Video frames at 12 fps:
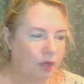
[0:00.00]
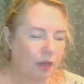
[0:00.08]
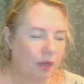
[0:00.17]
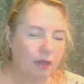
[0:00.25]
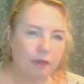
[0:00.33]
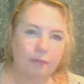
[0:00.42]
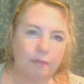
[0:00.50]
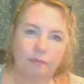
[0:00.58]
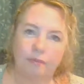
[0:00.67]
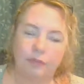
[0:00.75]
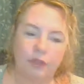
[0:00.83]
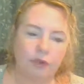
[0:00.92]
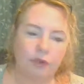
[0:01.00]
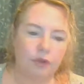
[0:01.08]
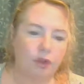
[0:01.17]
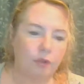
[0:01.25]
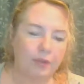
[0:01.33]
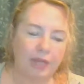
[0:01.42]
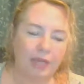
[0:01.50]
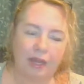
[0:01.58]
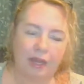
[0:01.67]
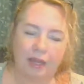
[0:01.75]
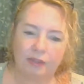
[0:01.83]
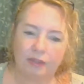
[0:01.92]
helping
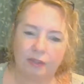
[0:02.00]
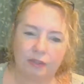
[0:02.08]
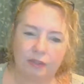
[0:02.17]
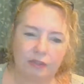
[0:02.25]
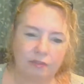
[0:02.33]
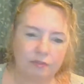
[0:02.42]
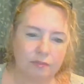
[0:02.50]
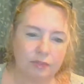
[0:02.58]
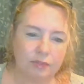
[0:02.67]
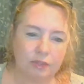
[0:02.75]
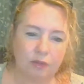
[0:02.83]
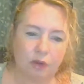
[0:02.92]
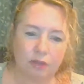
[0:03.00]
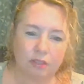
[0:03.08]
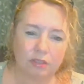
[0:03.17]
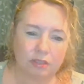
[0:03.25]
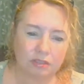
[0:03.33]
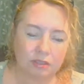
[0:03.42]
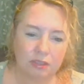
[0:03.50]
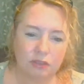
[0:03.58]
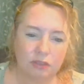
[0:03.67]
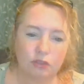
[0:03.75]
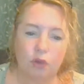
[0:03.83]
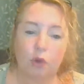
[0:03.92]
out at the lost
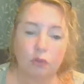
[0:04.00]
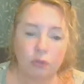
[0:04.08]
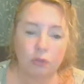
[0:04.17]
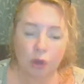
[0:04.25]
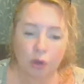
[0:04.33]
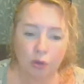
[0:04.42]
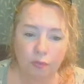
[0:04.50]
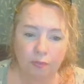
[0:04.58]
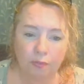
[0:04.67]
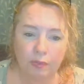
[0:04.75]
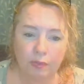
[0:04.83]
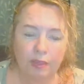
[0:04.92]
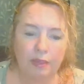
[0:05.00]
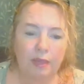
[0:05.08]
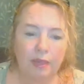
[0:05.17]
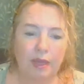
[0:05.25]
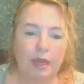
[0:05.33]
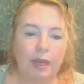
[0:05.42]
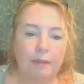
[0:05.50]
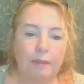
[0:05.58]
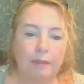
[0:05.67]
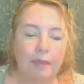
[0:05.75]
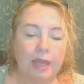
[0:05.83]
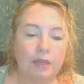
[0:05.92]
dogs home,
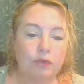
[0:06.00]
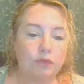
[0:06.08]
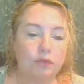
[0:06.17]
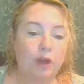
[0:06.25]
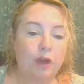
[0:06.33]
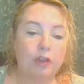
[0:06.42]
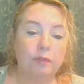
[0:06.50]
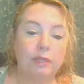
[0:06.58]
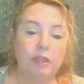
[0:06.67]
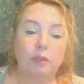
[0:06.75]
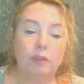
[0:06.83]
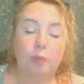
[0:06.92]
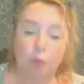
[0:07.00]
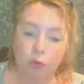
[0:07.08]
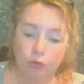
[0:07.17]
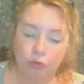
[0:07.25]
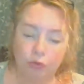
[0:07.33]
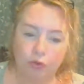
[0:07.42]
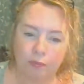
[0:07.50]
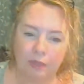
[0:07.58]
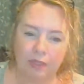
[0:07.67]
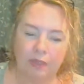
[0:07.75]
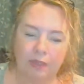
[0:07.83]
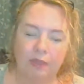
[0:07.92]
and you'll find them in the boardroom.
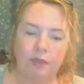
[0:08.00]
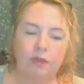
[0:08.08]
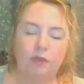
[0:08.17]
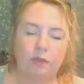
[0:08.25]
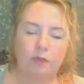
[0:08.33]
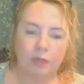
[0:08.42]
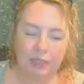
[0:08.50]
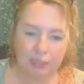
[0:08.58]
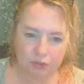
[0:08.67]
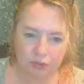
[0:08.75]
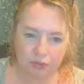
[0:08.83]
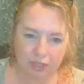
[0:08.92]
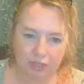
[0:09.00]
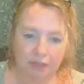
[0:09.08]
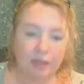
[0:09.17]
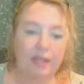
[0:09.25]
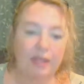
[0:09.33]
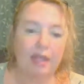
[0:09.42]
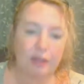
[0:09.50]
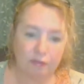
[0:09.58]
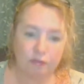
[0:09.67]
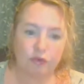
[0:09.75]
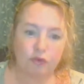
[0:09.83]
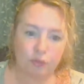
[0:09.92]
Literally
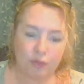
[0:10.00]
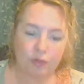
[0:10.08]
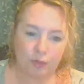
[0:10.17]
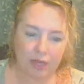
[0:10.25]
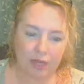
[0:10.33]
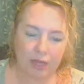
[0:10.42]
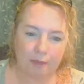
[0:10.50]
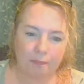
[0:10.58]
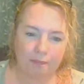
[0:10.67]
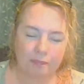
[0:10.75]
everywhere.